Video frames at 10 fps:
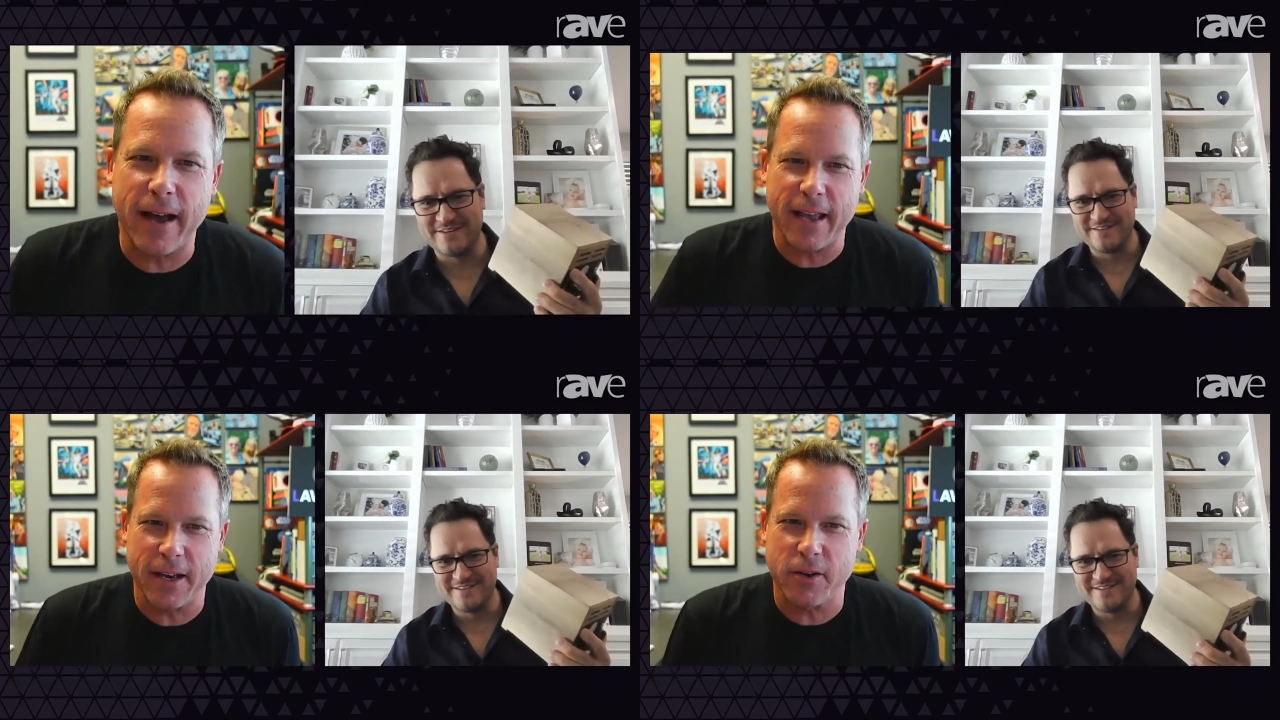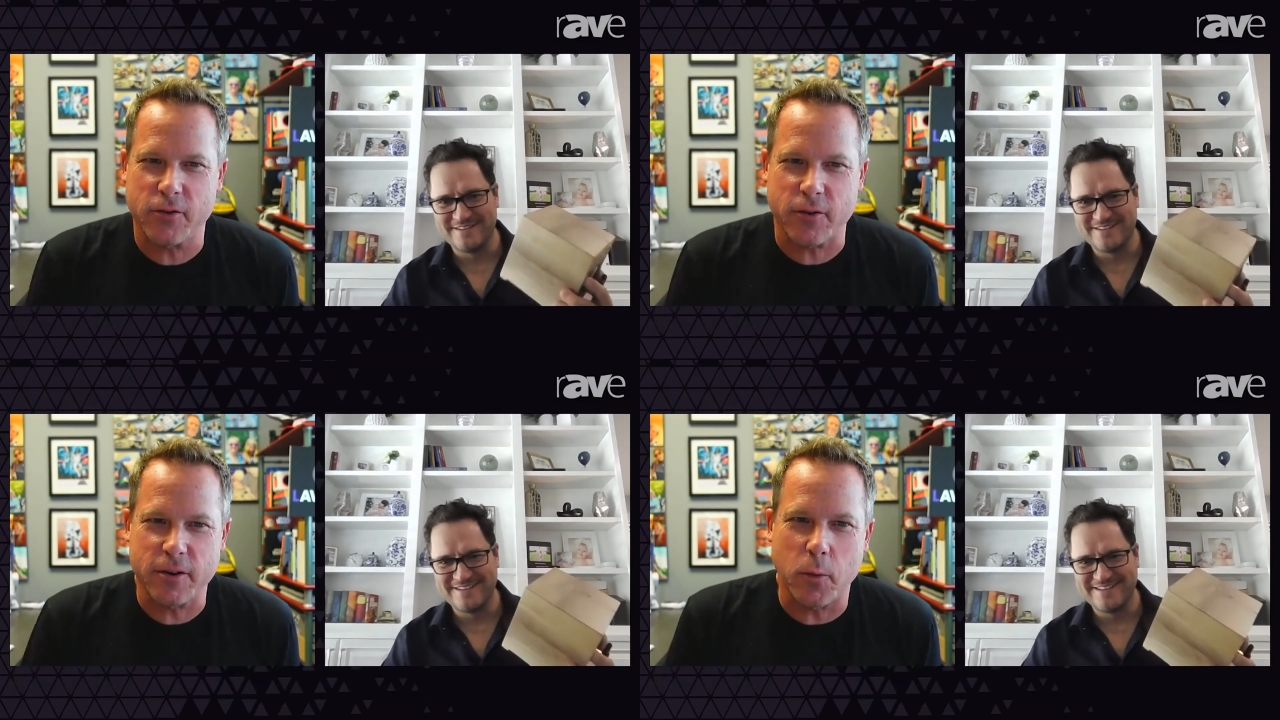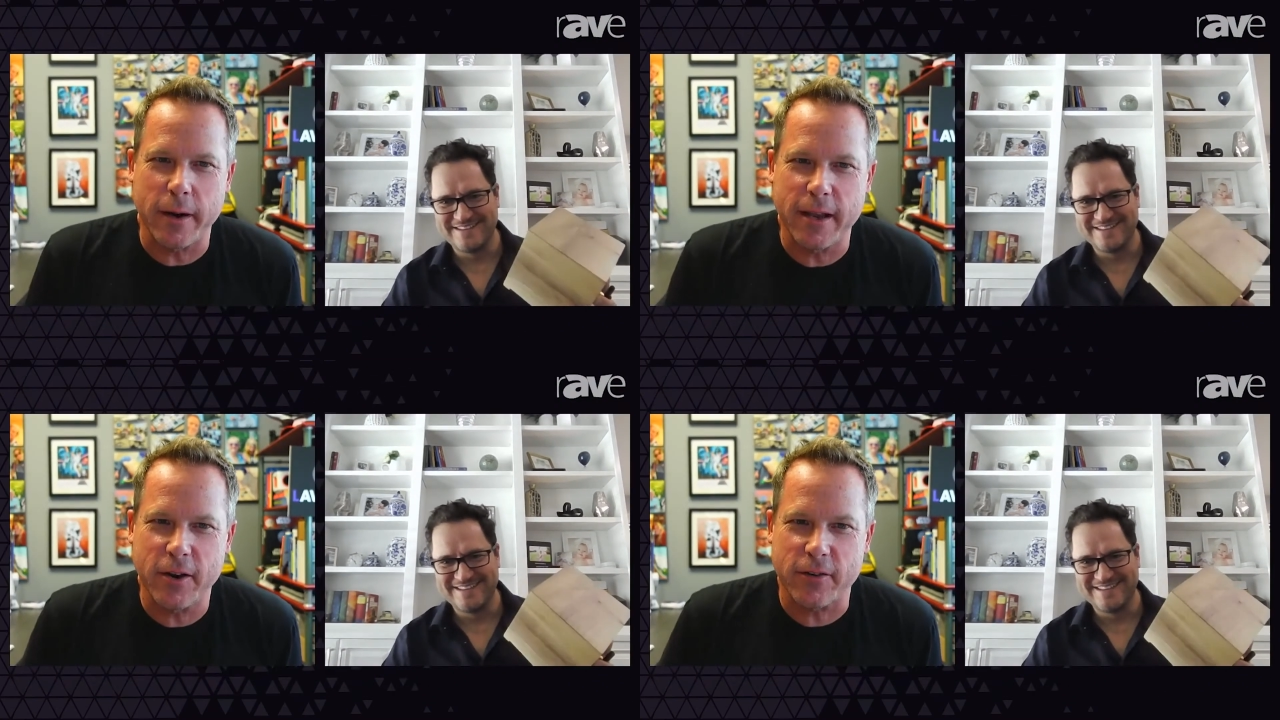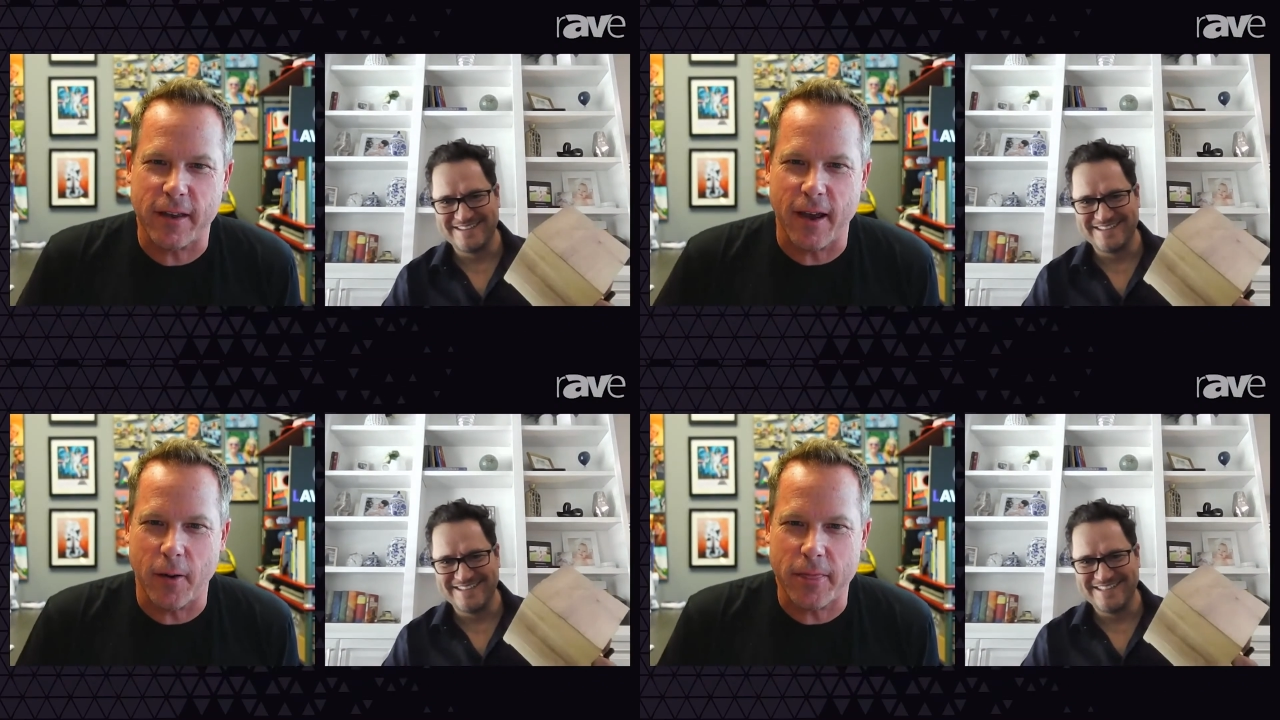Speaker 1: industry 20 years ago or
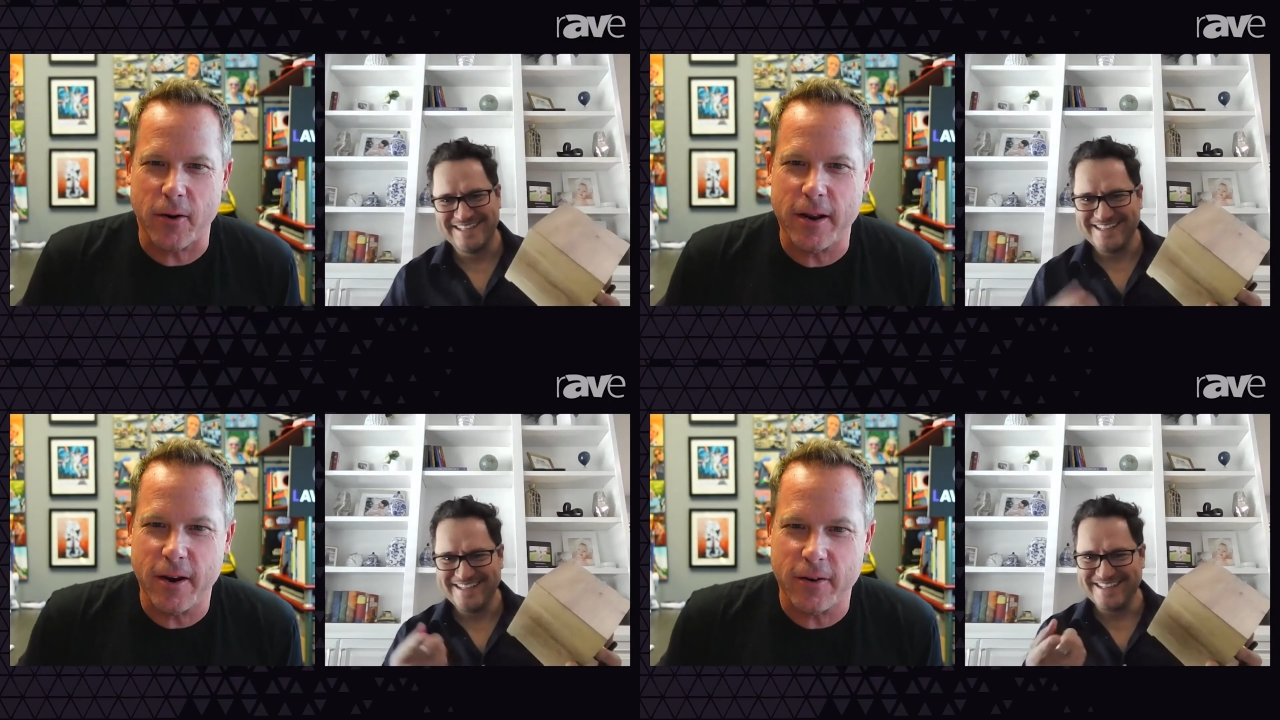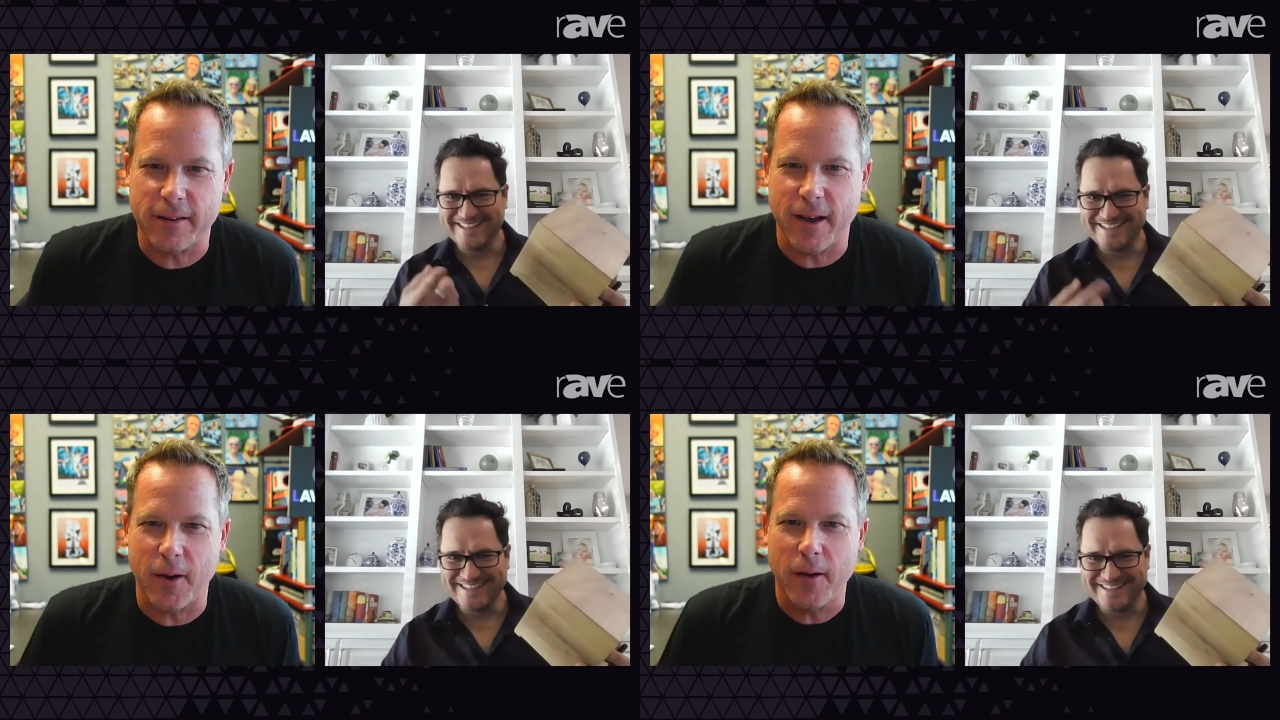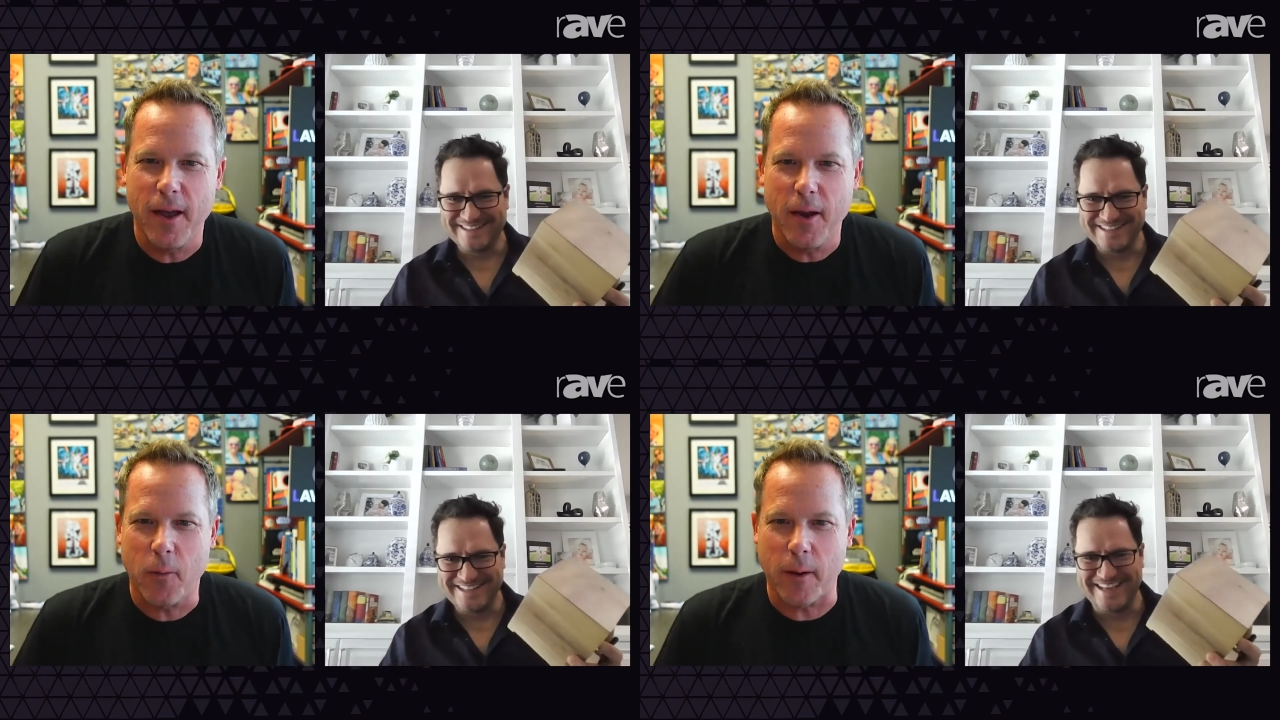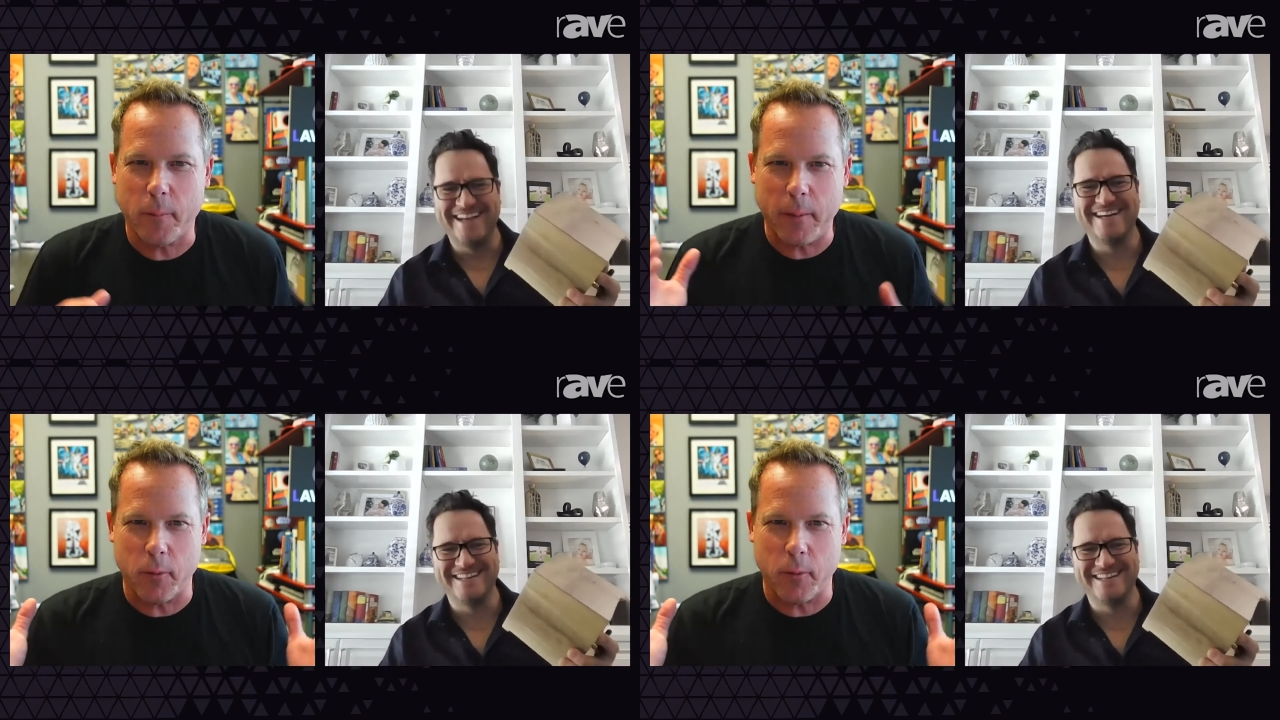30 years ago, where yeah. people were